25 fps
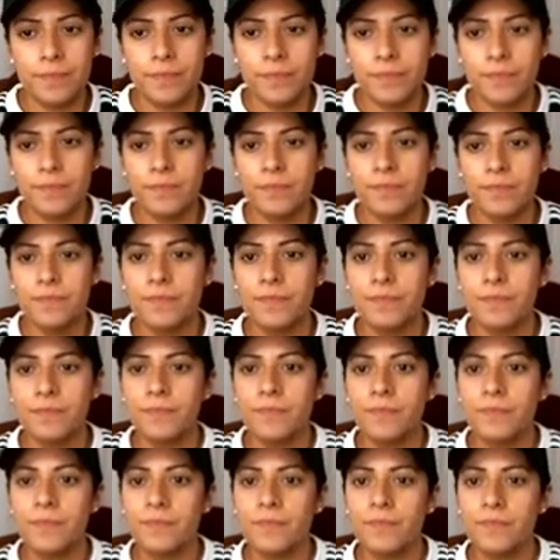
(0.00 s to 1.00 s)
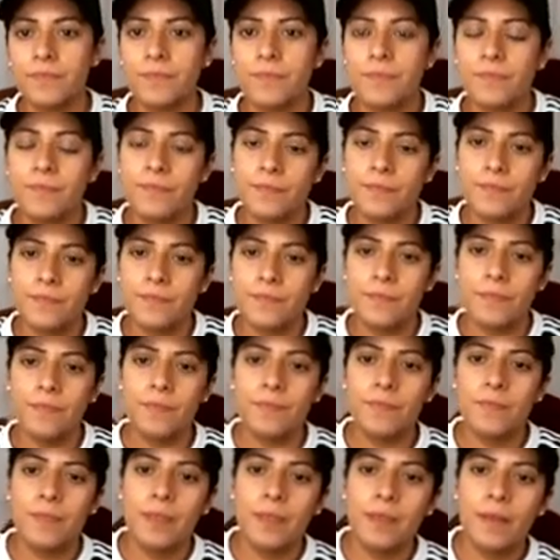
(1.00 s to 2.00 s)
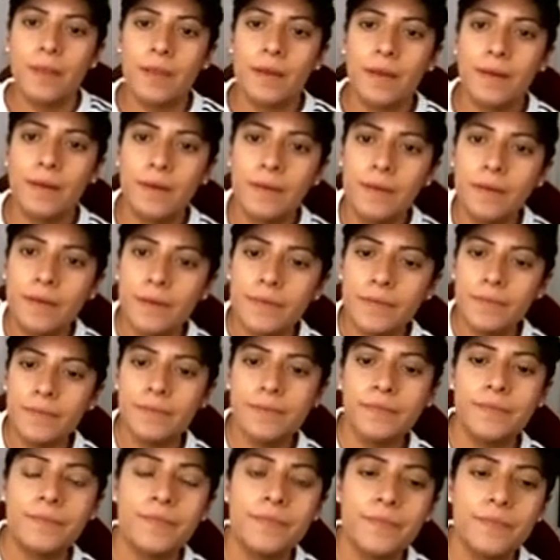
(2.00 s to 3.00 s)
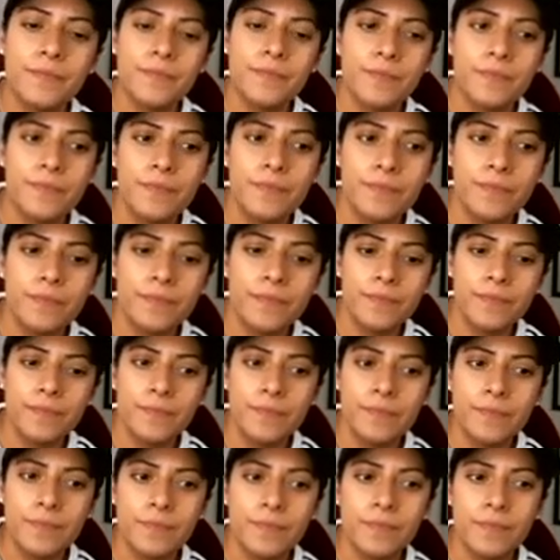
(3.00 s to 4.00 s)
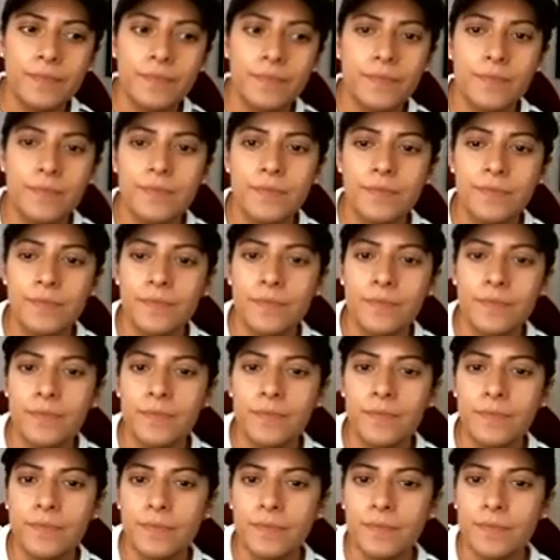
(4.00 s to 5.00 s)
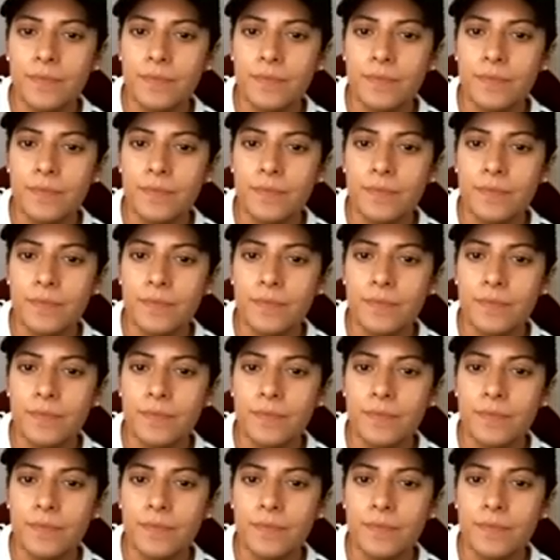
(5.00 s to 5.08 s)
(not speaking)